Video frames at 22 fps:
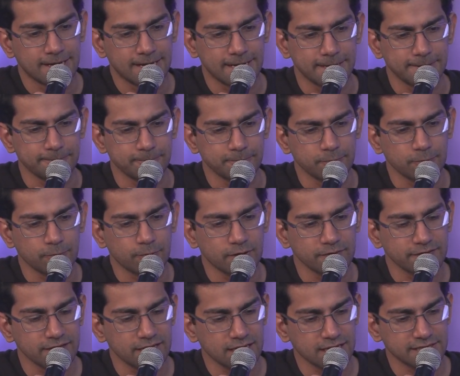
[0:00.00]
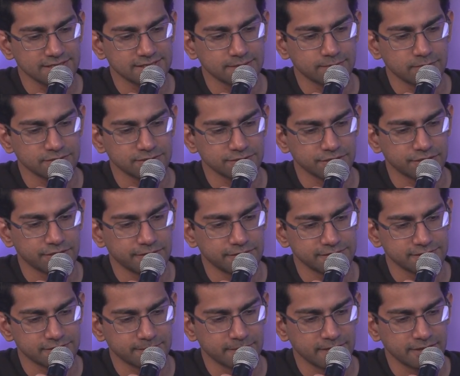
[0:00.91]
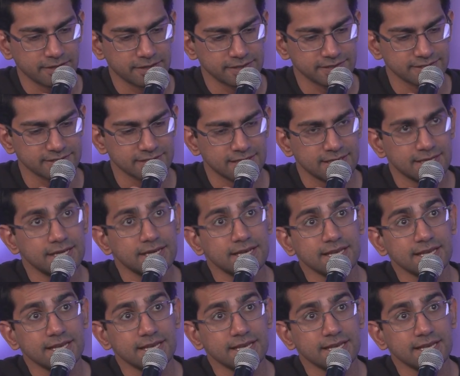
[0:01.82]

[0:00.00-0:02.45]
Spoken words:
One thing I guess I'm also curious about is,